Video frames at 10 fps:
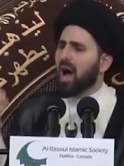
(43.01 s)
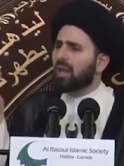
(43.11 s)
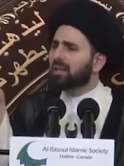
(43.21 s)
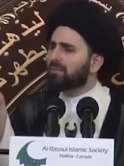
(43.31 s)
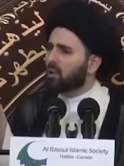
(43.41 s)

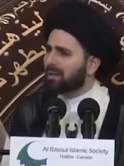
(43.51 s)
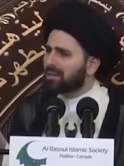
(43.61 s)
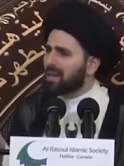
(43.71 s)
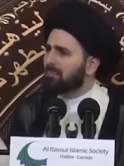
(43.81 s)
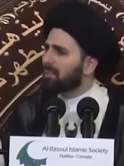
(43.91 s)
I'll give you an
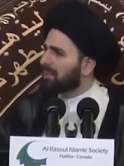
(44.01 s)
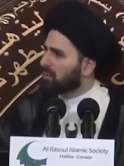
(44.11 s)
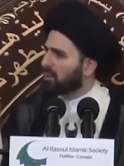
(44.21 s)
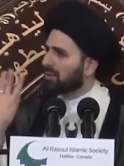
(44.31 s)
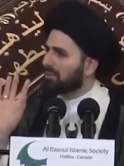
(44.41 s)
example,
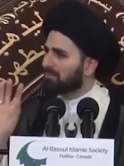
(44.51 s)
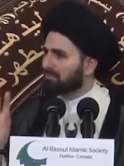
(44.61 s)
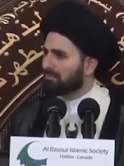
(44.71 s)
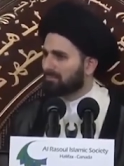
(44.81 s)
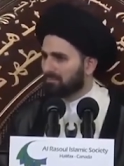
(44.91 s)
then we'll
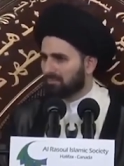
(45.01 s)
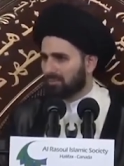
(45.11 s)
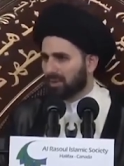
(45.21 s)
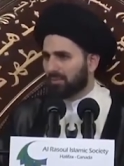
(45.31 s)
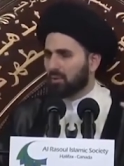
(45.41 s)

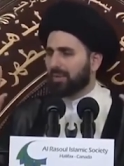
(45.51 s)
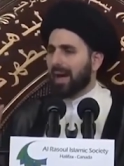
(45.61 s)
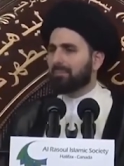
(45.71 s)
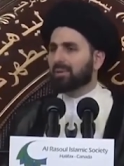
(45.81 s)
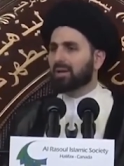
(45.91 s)
give you the
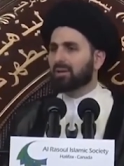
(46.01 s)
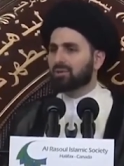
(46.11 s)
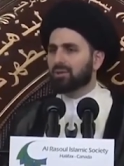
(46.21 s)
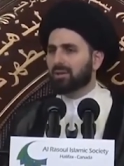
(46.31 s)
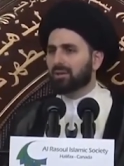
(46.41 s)

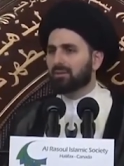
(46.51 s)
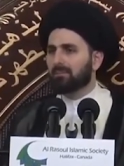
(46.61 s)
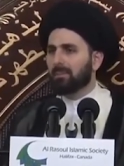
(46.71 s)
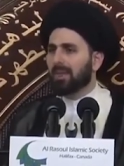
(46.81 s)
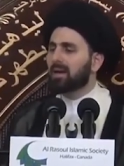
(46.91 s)
application here.
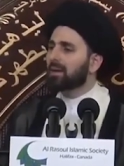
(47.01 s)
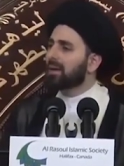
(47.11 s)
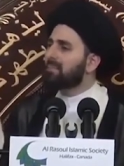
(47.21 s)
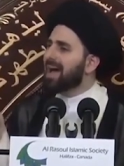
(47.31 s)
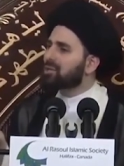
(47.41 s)

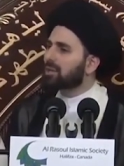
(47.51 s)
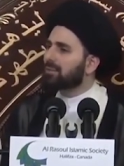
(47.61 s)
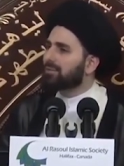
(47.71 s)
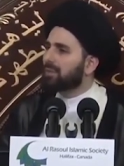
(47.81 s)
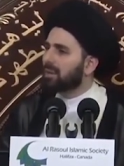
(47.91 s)
Imagine
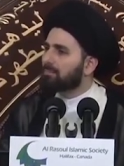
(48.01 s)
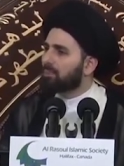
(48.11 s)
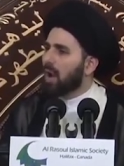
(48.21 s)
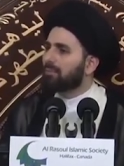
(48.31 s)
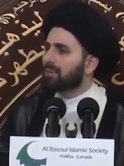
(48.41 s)
if the
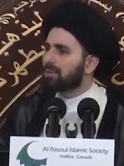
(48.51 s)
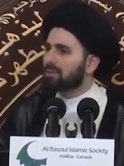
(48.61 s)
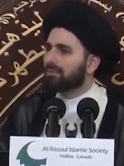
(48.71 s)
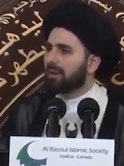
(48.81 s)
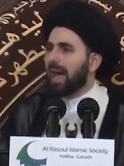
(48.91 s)

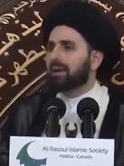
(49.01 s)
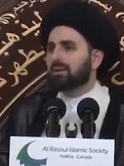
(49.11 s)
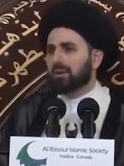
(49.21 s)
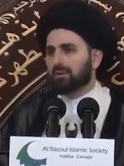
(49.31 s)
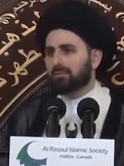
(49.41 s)
province of
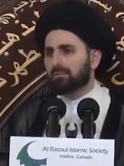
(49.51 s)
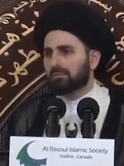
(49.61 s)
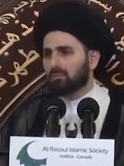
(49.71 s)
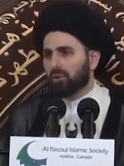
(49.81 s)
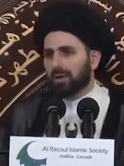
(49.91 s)
Canada,
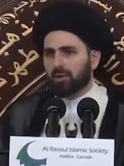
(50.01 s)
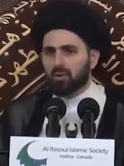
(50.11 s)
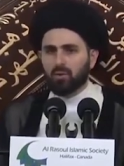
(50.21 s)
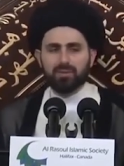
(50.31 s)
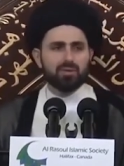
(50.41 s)
or here
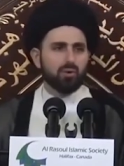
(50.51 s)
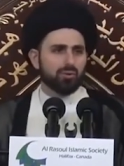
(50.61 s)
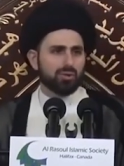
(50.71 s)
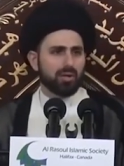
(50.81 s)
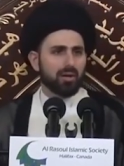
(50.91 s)
in Nova
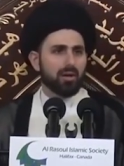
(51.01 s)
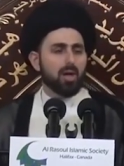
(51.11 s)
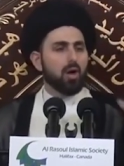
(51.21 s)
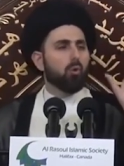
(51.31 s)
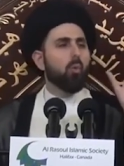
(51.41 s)
Scotia,
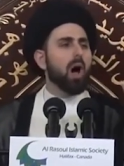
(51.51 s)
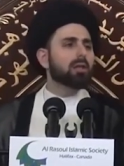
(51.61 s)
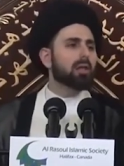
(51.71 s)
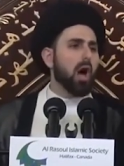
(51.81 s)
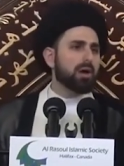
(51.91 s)

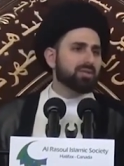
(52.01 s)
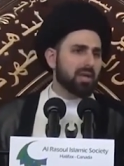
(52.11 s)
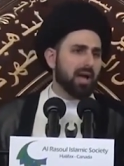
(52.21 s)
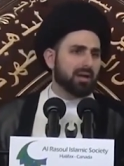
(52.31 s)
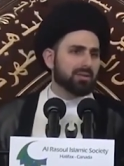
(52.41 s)
one law
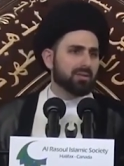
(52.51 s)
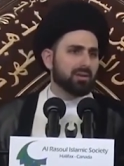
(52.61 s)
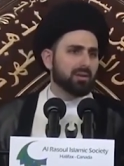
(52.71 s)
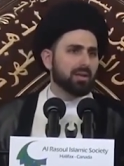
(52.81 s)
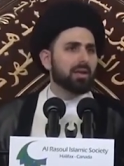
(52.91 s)
says
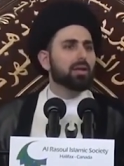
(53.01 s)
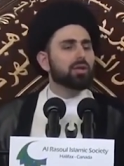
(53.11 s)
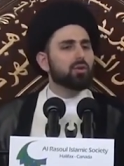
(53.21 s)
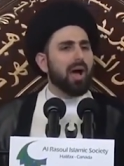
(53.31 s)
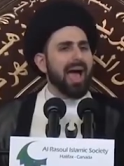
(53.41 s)
you